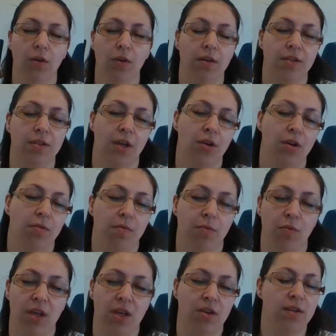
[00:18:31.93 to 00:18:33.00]
So
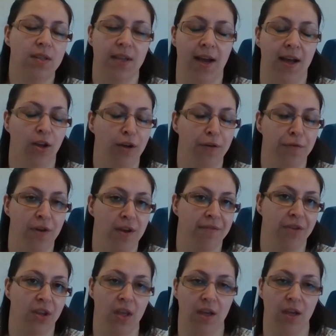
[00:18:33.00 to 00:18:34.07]
we use Arlo for
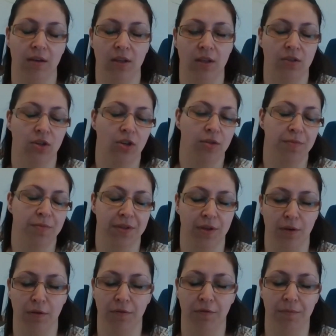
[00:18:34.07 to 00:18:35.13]
everything in terms
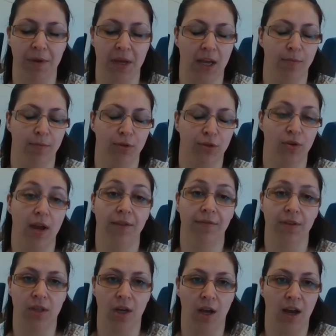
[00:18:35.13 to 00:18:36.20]
of being able to
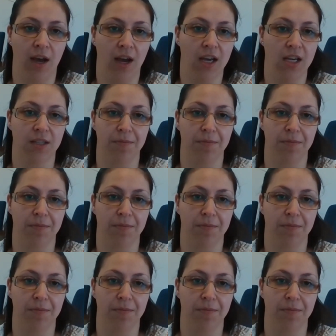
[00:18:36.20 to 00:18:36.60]
advertise,